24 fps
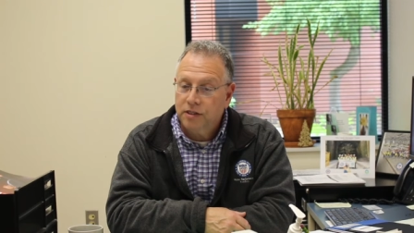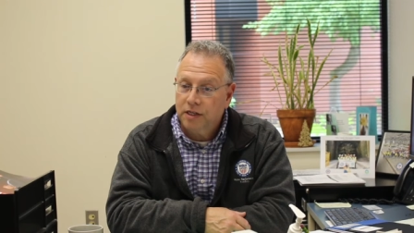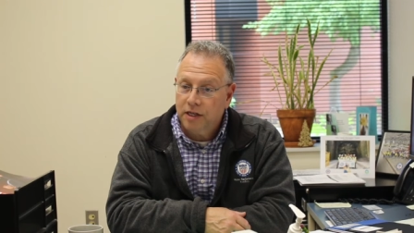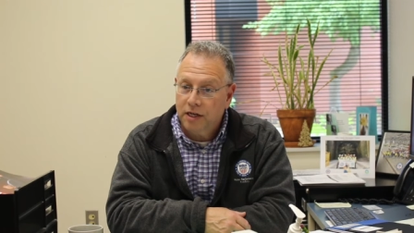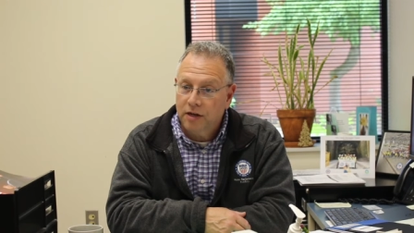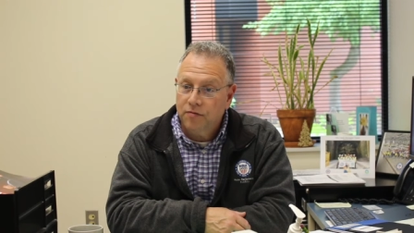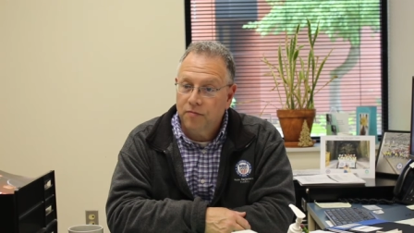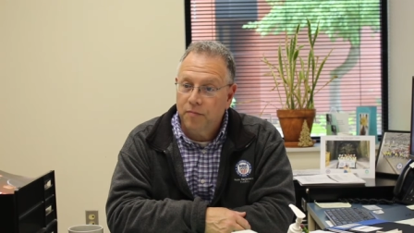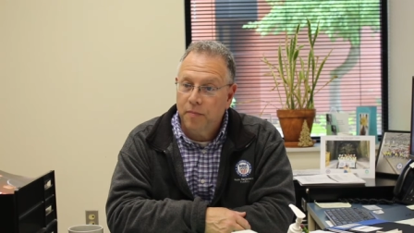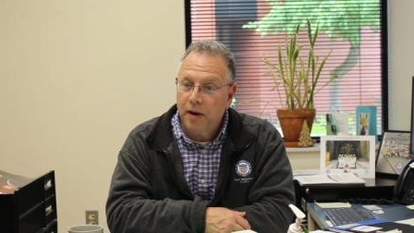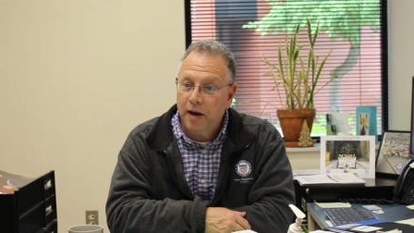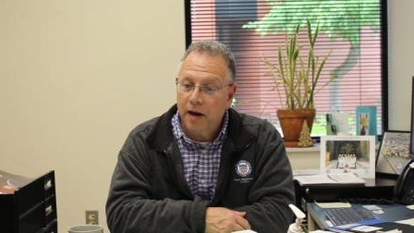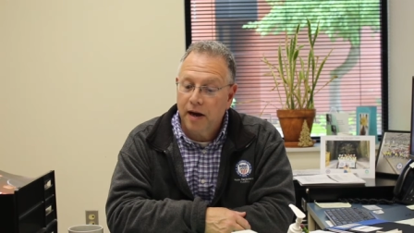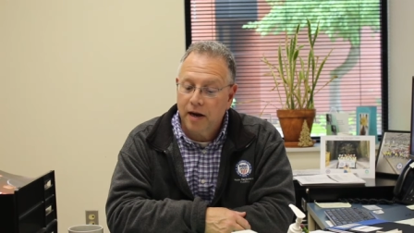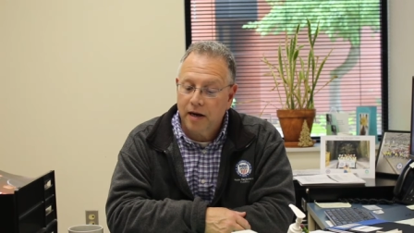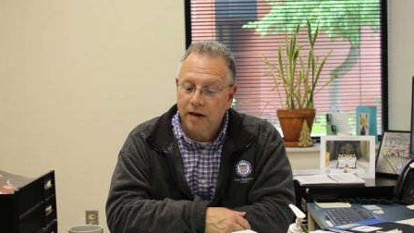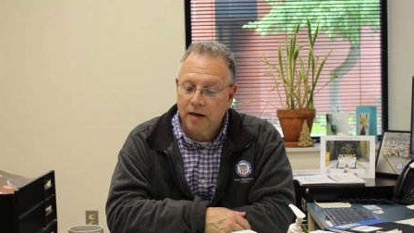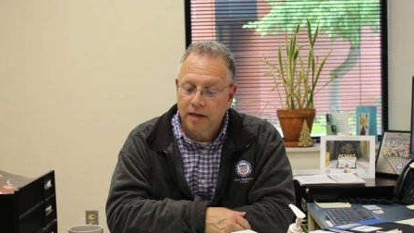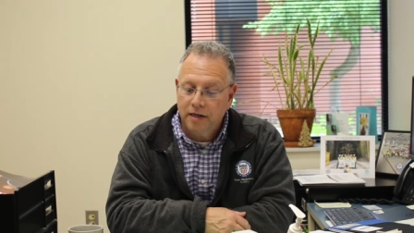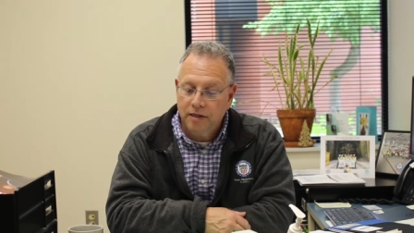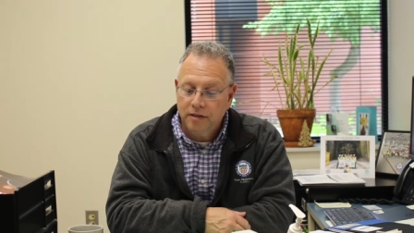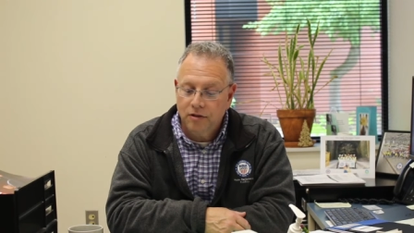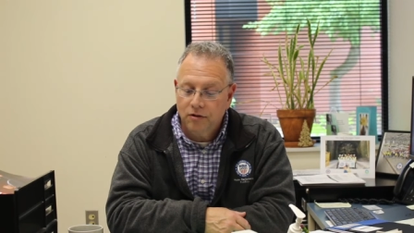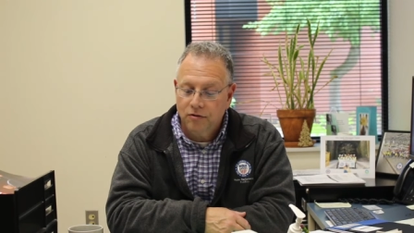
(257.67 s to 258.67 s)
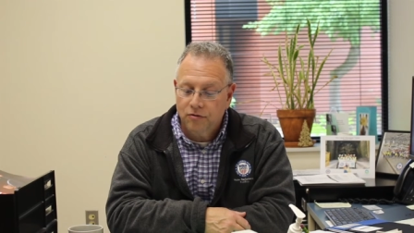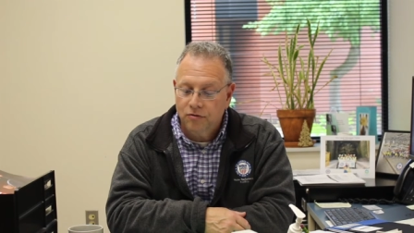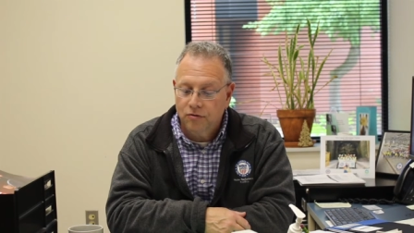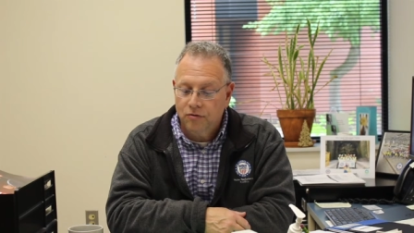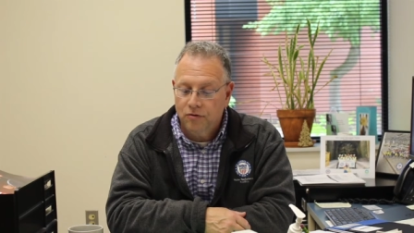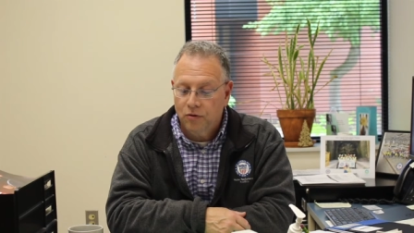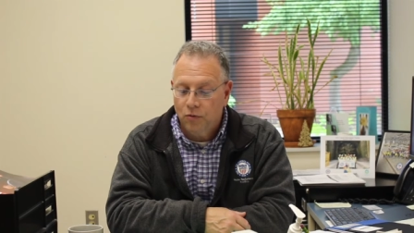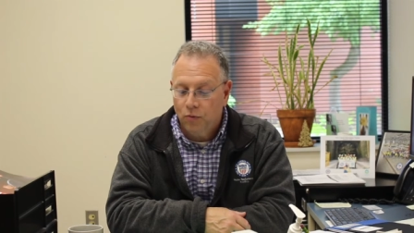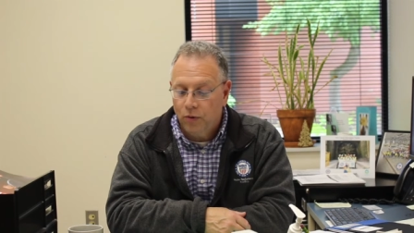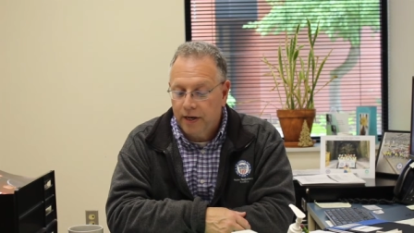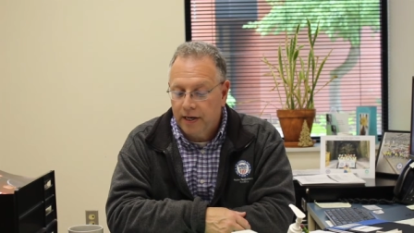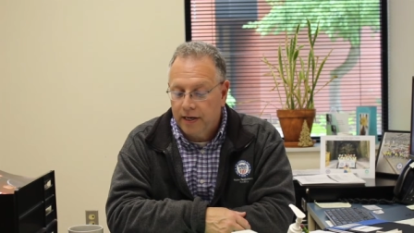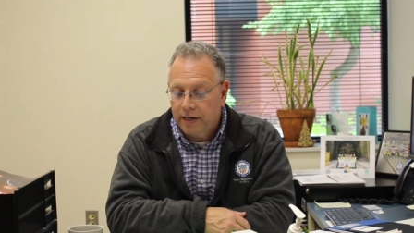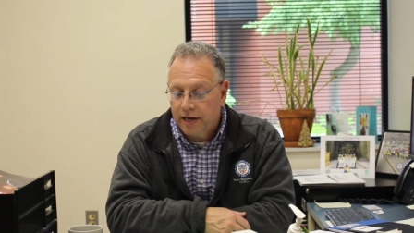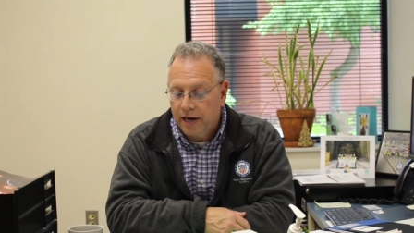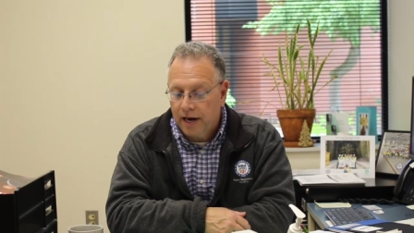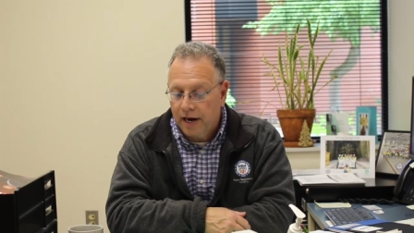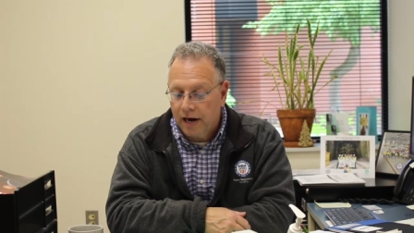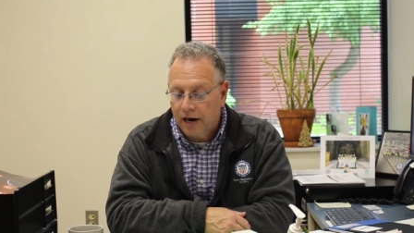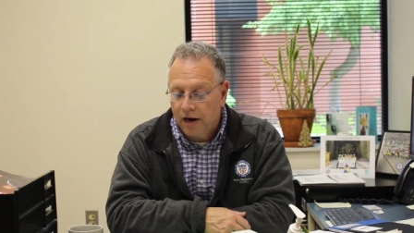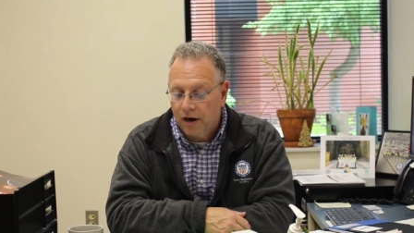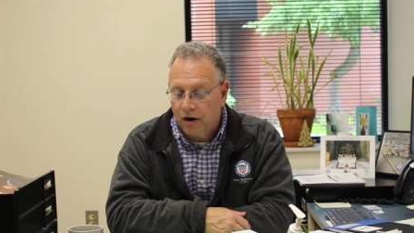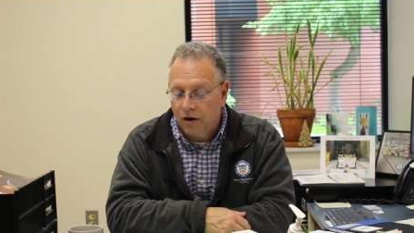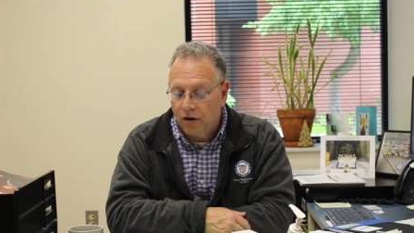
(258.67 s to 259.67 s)
to give back either through the We
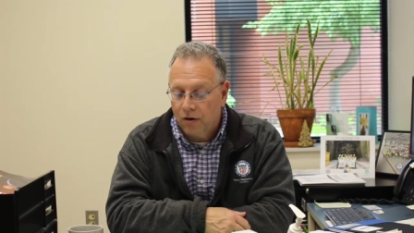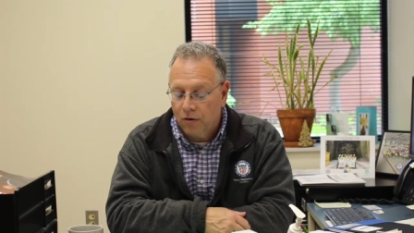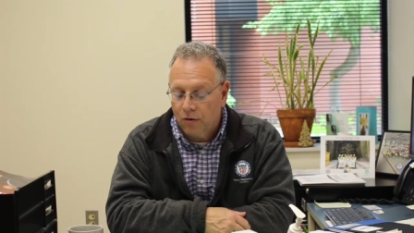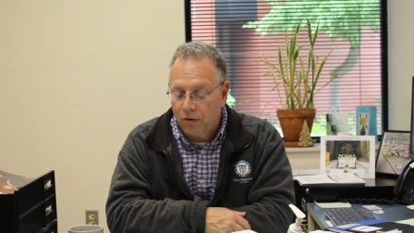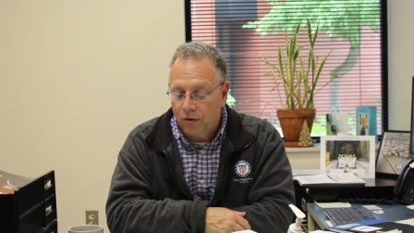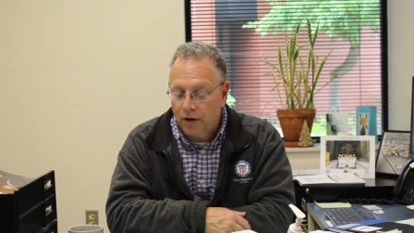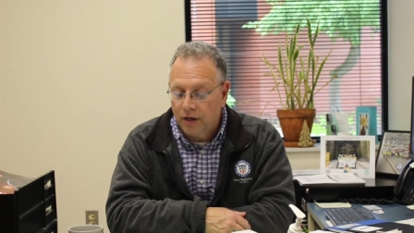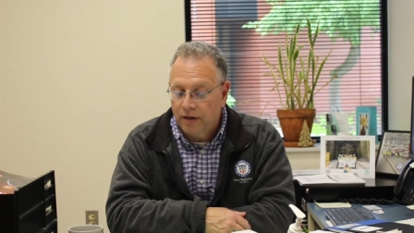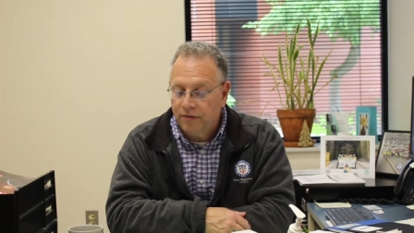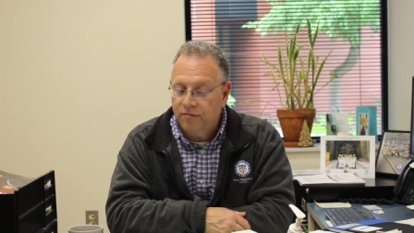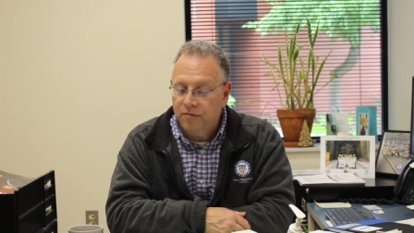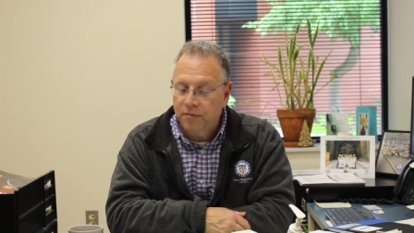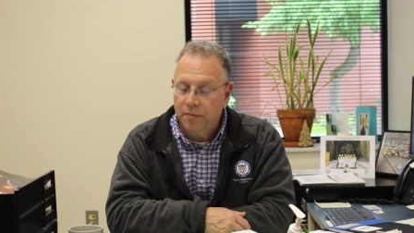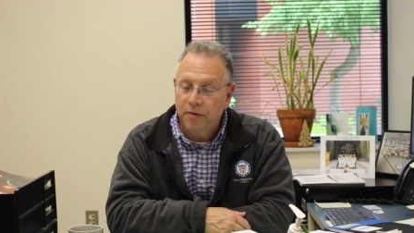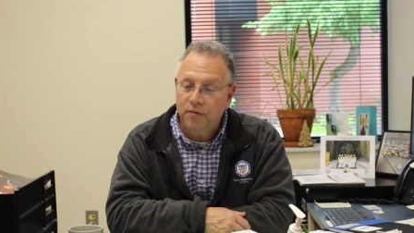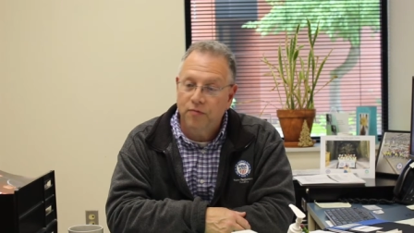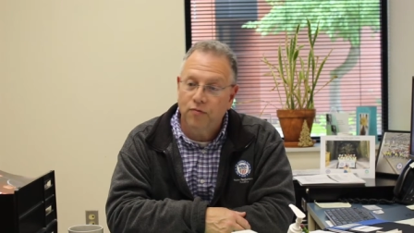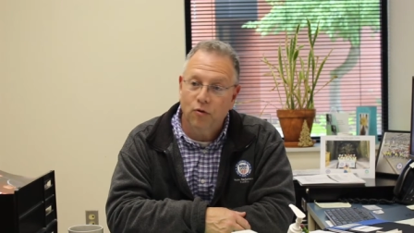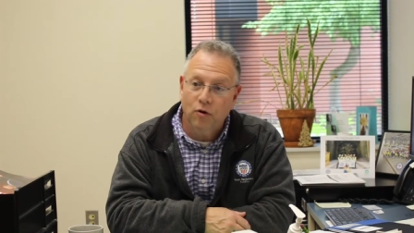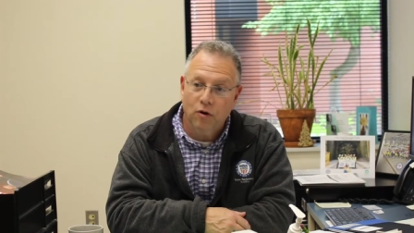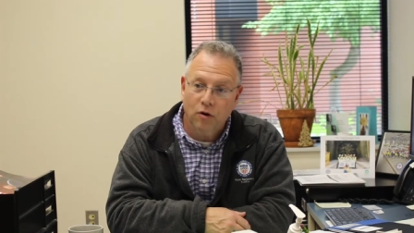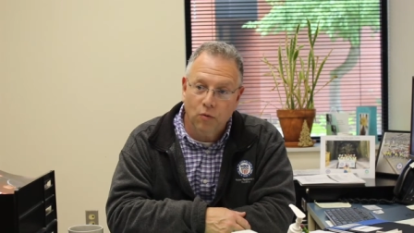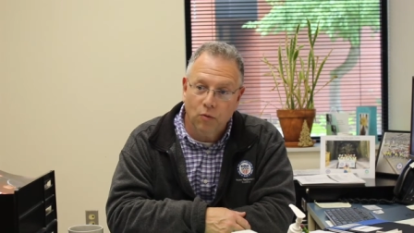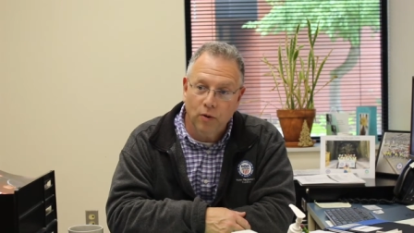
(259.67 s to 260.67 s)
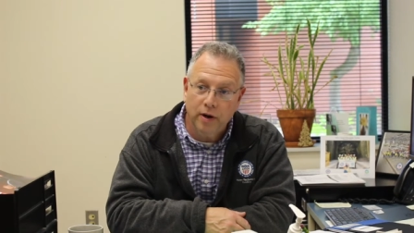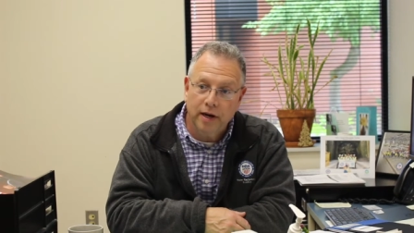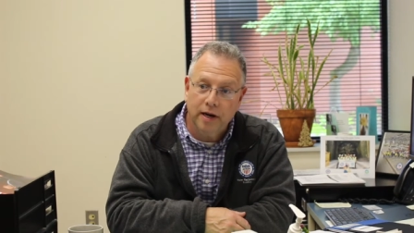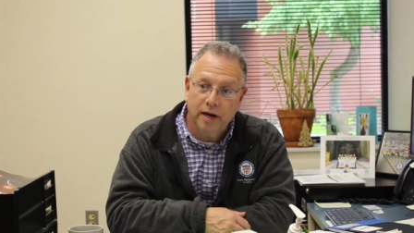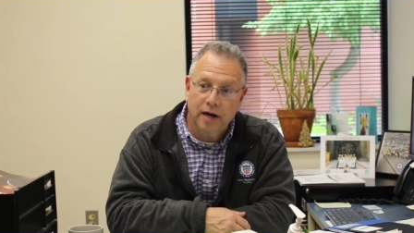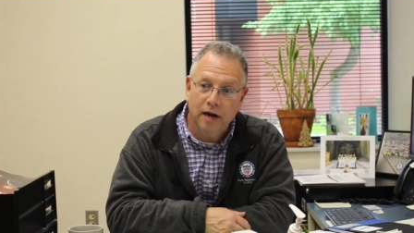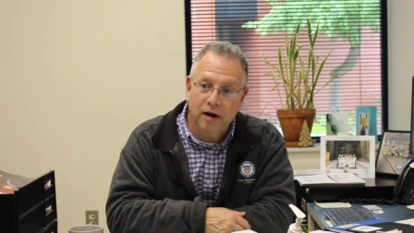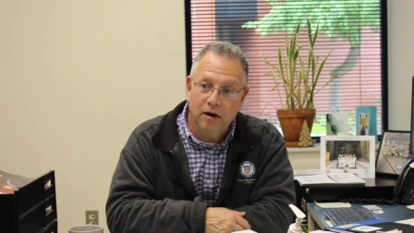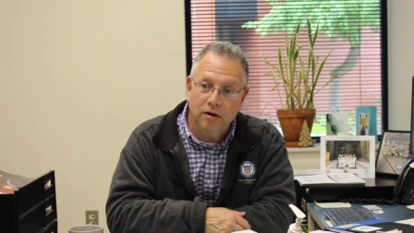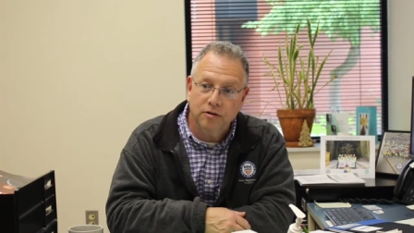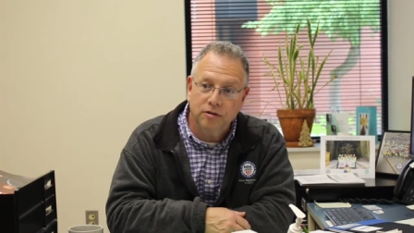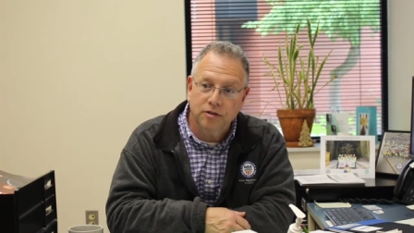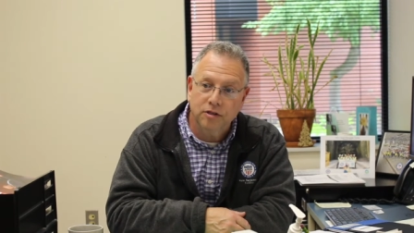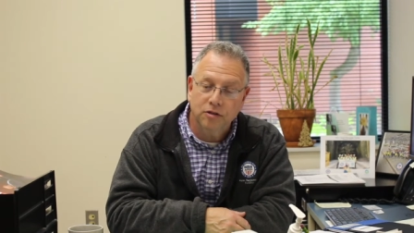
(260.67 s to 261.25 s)
Care or even before We Care,